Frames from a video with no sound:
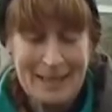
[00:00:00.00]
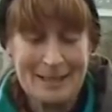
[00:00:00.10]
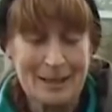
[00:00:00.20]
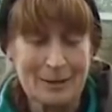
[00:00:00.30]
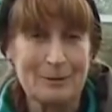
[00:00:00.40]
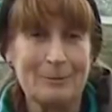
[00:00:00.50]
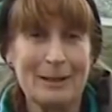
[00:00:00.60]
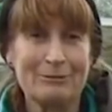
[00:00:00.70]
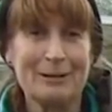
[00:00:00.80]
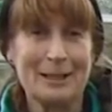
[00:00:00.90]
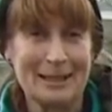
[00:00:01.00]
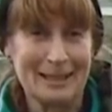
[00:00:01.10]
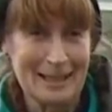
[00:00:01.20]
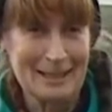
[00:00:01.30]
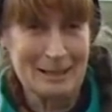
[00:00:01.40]
So my
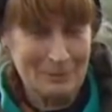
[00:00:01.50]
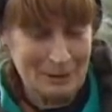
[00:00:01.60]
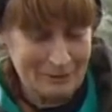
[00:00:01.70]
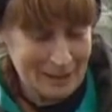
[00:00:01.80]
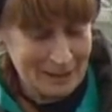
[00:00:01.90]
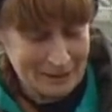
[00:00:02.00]
fertilisers, what have I